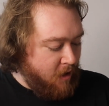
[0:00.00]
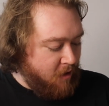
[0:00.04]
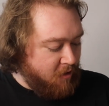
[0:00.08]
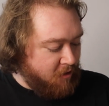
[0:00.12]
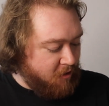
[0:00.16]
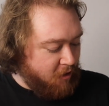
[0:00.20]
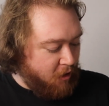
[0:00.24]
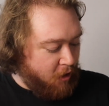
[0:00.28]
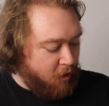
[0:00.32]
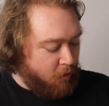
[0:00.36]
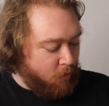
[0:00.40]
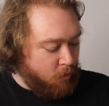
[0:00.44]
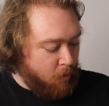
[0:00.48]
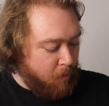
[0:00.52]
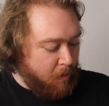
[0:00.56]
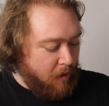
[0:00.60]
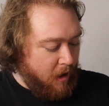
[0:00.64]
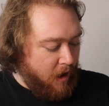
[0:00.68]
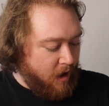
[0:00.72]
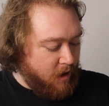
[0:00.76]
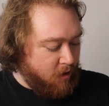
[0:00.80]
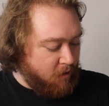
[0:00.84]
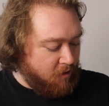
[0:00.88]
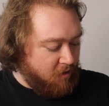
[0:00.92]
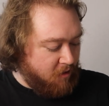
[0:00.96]
so
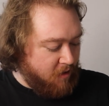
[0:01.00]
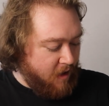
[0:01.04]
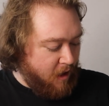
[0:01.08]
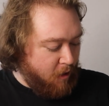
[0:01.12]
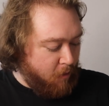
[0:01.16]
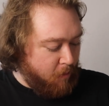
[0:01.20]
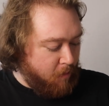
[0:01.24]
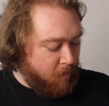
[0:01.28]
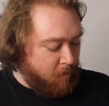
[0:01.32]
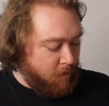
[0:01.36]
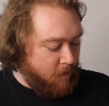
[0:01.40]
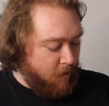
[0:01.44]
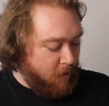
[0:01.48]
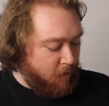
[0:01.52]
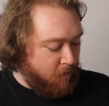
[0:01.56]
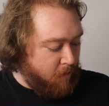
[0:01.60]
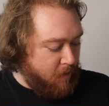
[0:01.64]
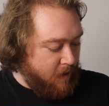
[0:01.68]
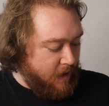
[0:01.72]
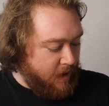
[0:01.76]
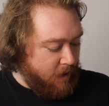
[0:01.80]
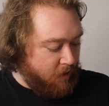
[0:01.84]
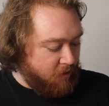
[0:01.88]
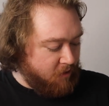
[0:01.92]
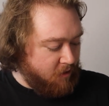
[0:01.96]
replied on cell phone
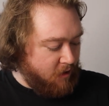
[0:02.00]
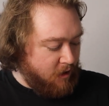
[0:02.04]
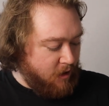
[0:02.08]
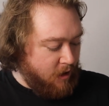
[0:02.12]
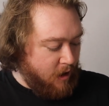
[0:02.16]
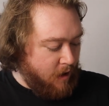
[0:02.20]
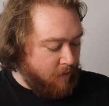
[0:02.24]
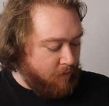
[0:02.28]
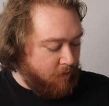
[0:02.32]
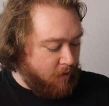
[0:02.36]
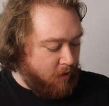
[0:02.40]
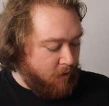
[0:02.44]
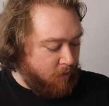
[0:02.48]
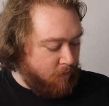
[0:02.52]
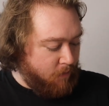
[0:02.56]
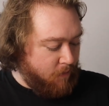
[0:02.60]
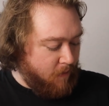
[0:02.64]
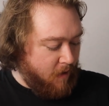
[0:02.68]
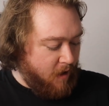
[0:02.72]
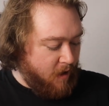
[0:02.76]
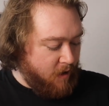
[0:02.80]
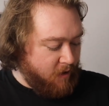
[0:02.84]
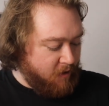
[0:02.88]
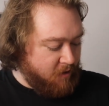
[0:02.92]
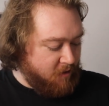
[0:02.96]
pics, love you,
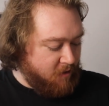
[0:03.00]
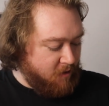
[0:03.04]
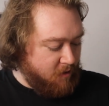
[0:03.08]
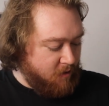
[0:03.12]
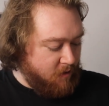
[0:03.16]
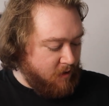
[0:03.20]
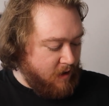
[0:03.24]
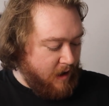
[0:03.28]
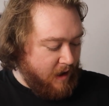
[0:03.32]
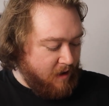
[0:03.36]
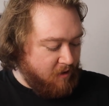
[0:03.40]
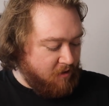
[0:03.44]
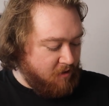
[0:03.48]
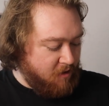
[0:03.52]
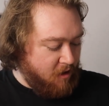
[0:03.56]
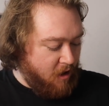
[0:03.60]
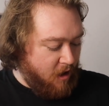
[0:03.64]
fucks, next